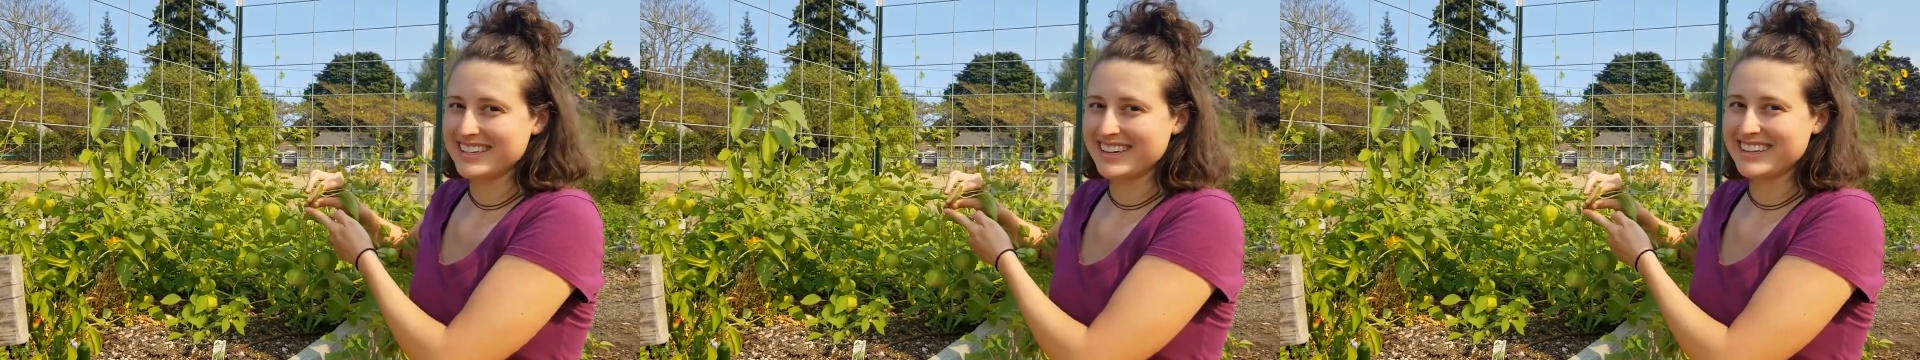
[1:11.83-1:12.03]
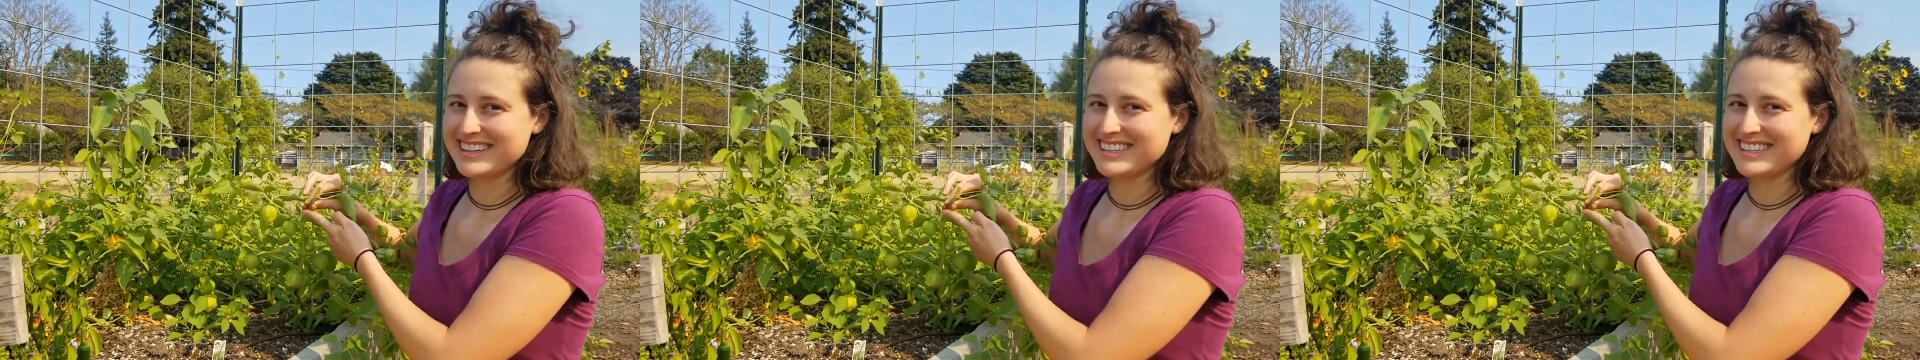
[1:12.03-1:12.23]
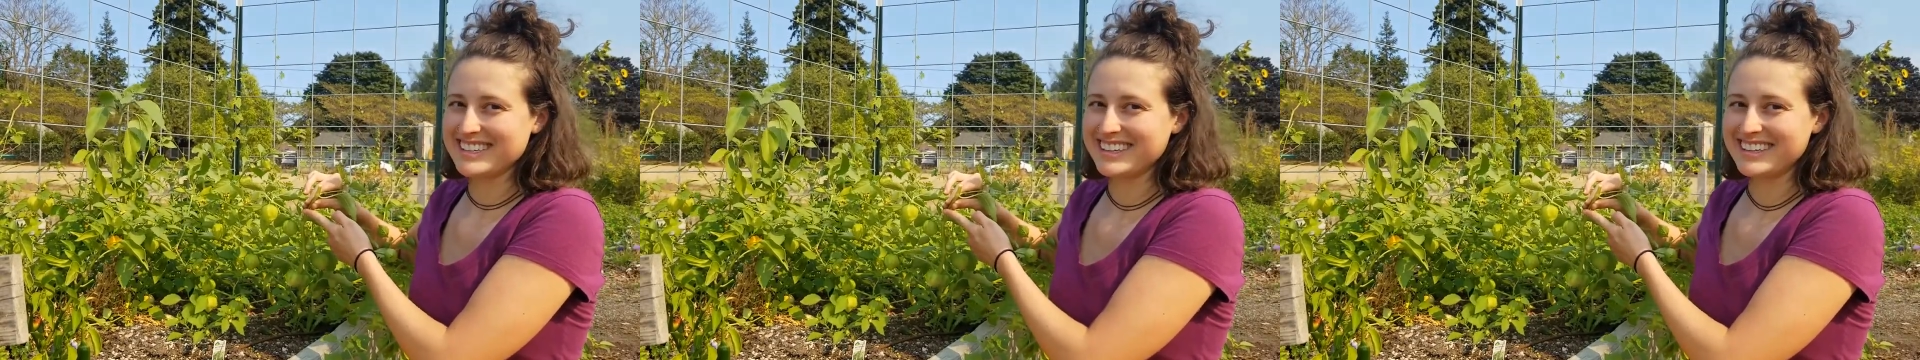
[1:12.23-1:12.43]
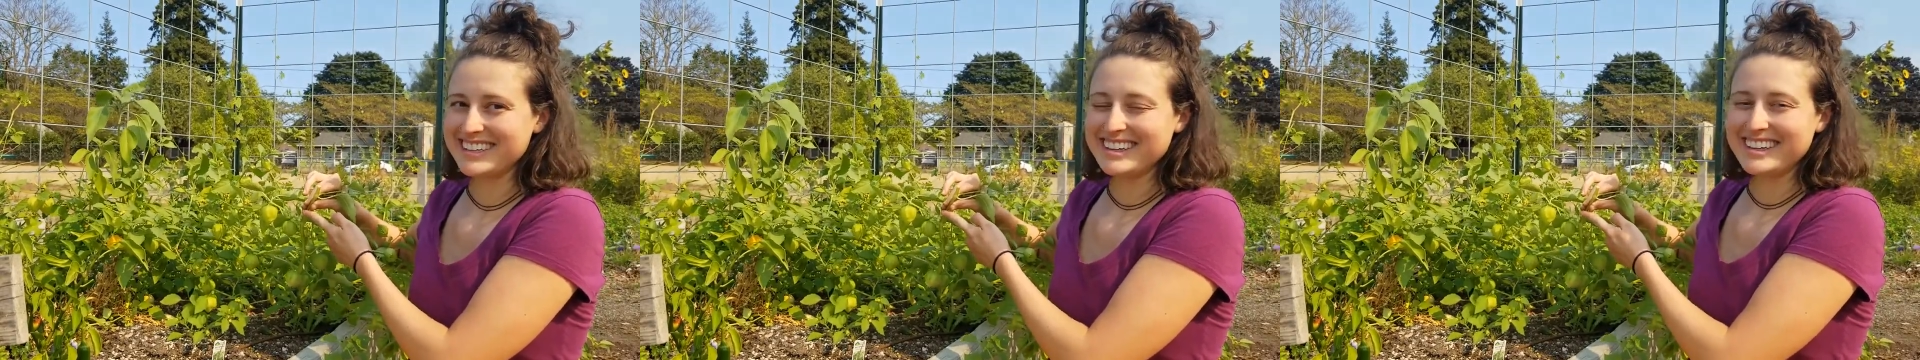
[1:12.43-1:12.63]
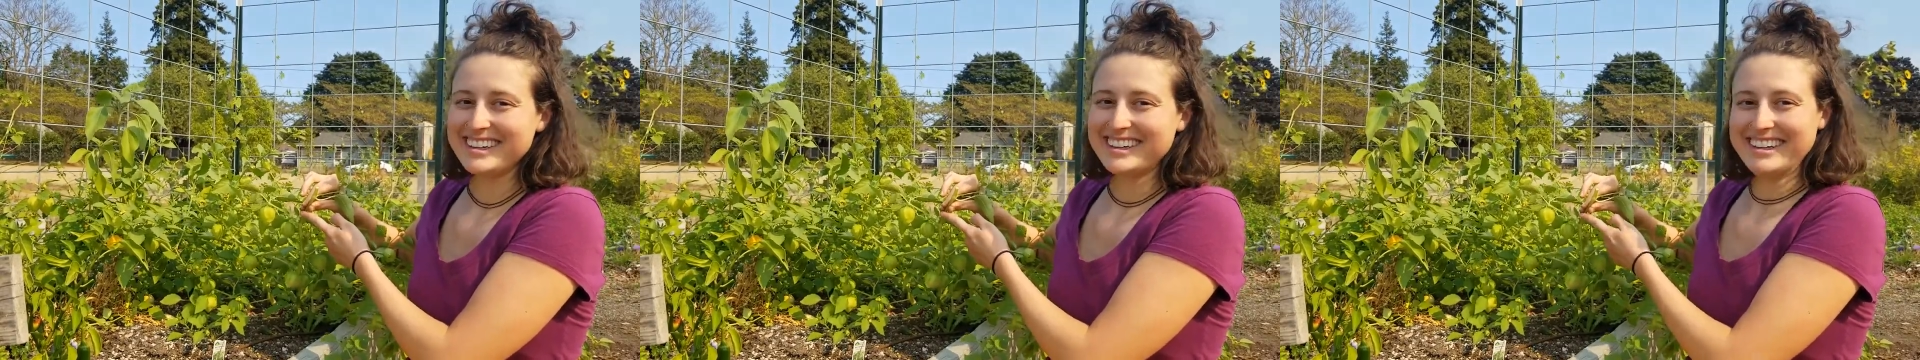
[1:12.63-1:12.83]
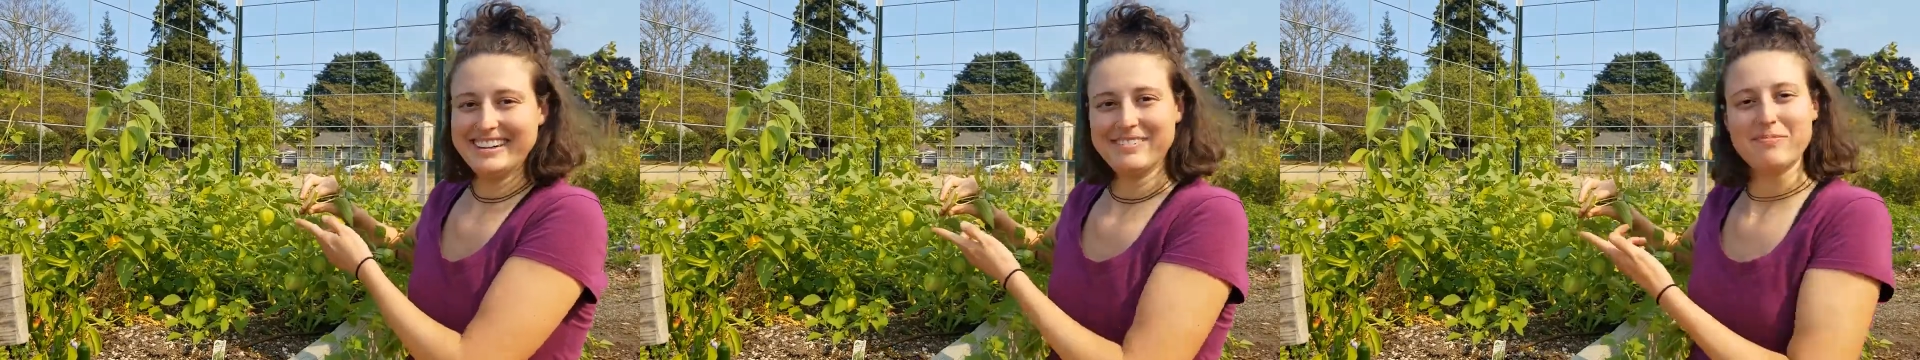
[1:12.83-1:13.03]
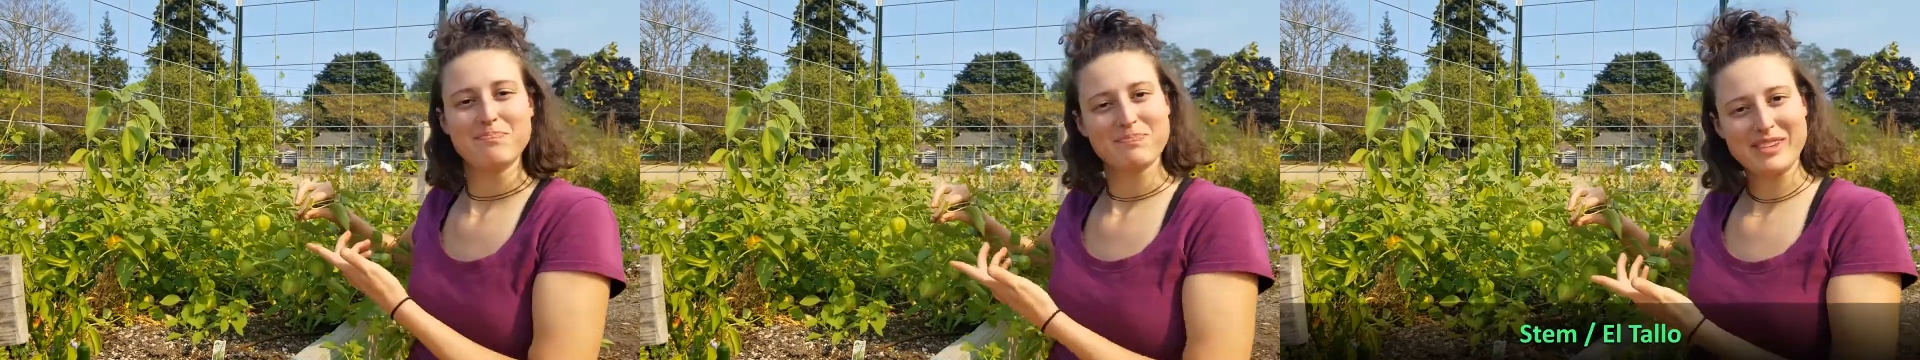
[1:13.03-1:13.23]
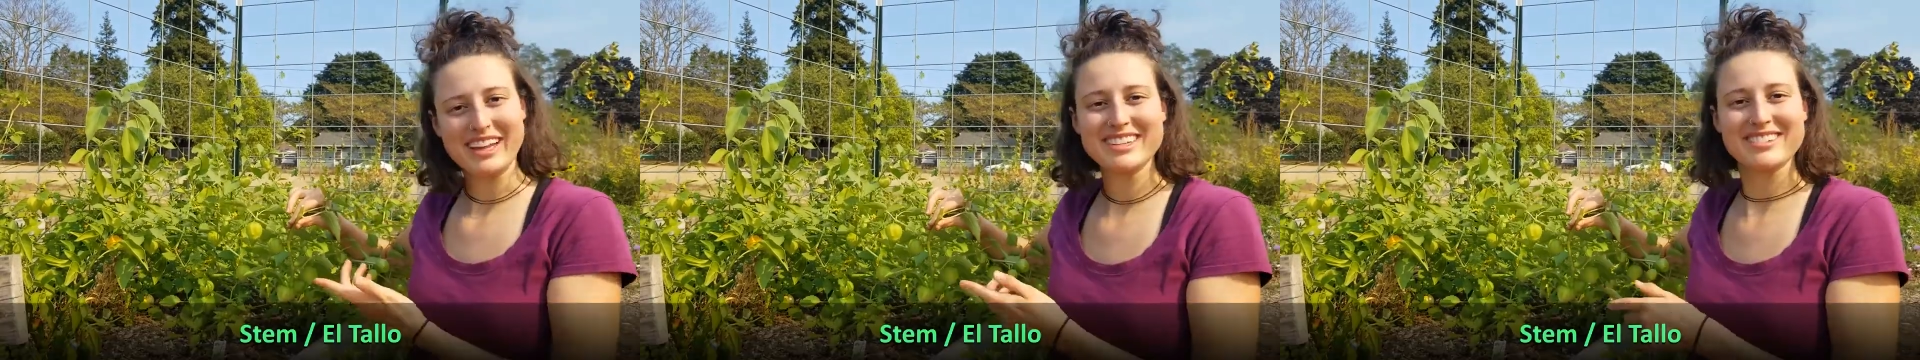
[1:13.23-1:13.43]
is?
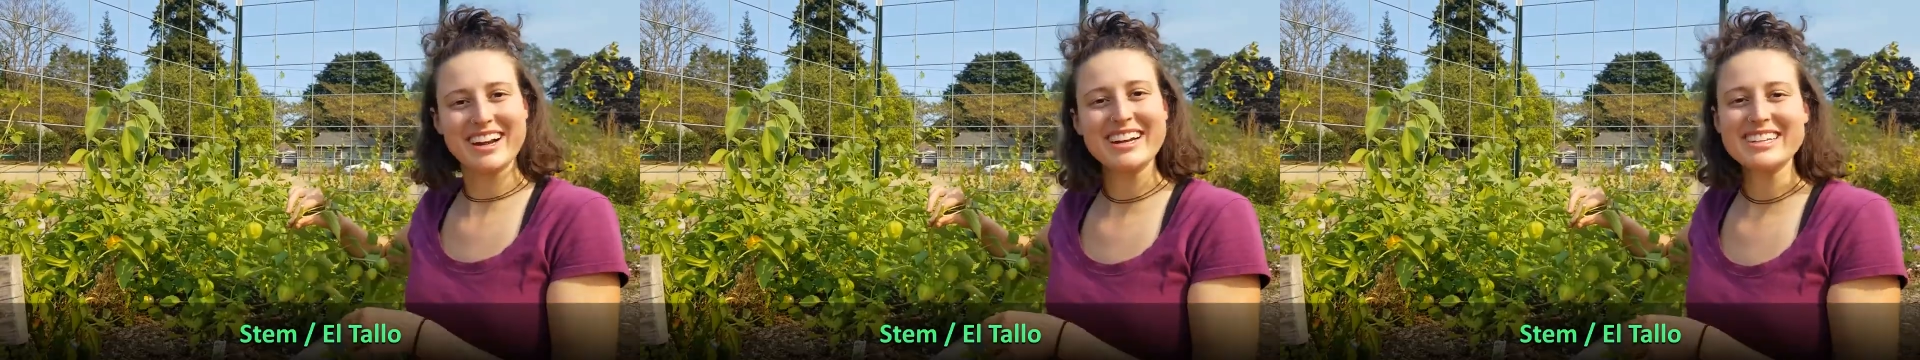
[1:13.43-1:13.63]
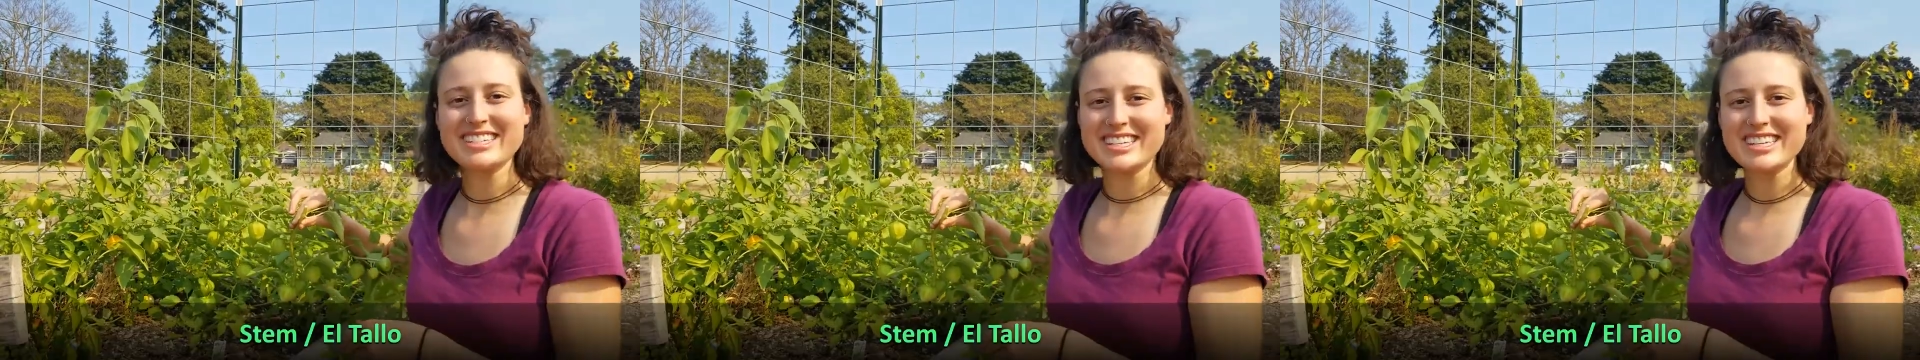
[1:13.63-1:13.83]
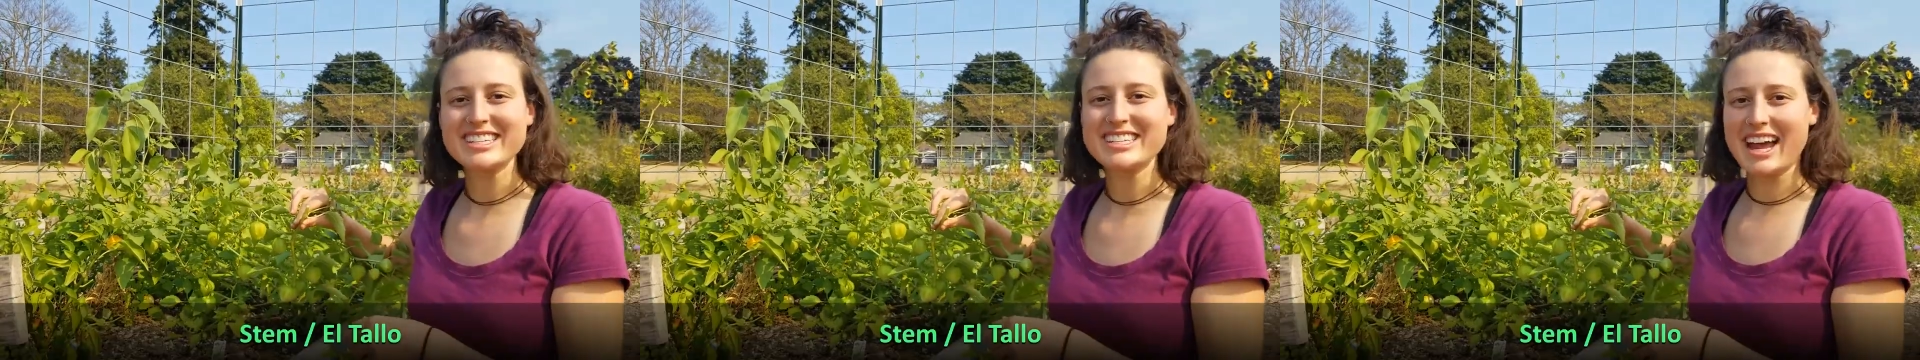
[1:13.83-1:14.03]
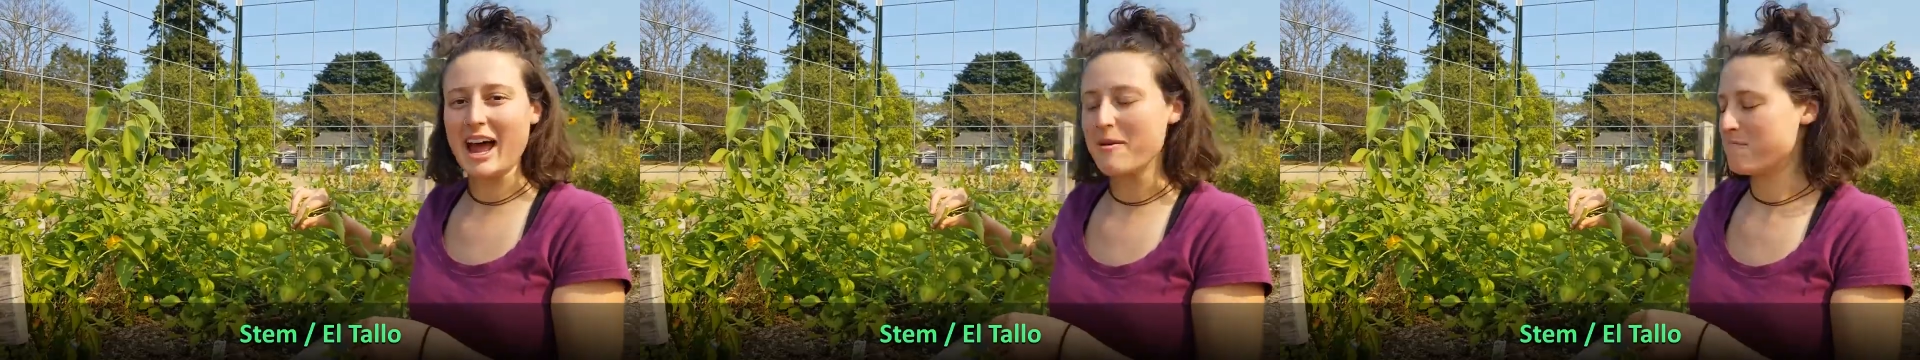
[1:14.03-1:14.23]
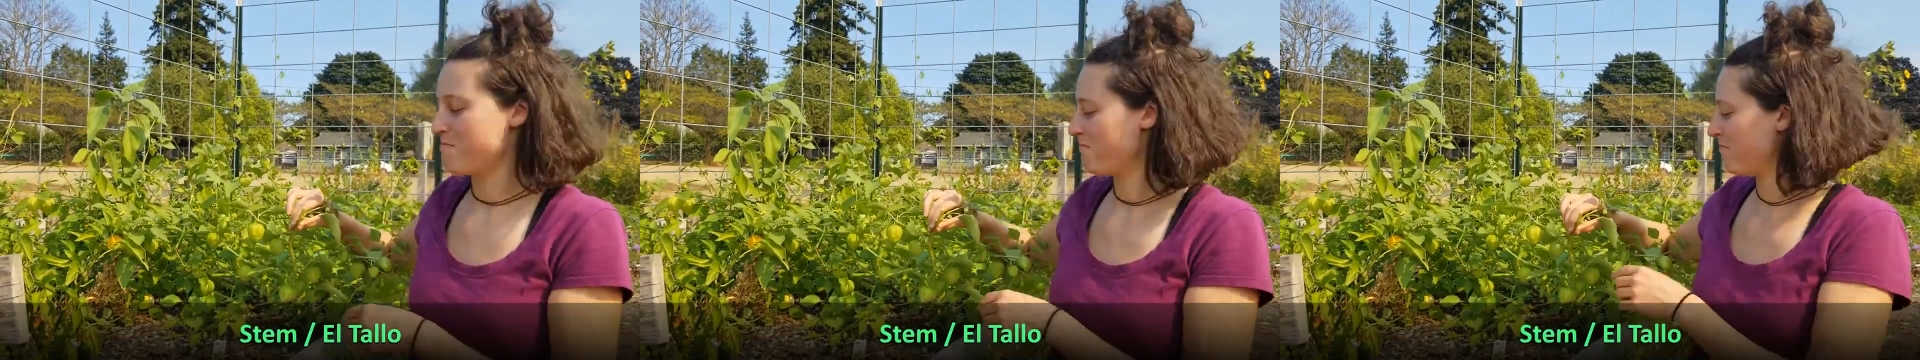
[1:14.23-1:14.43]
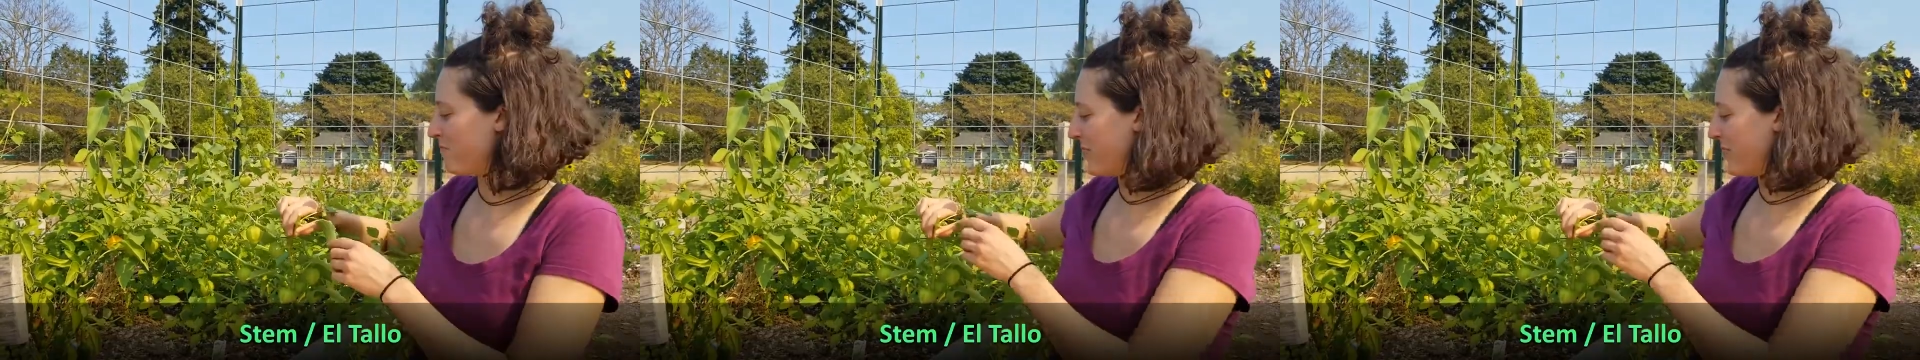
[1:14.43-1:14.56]
That's right, it's the stem.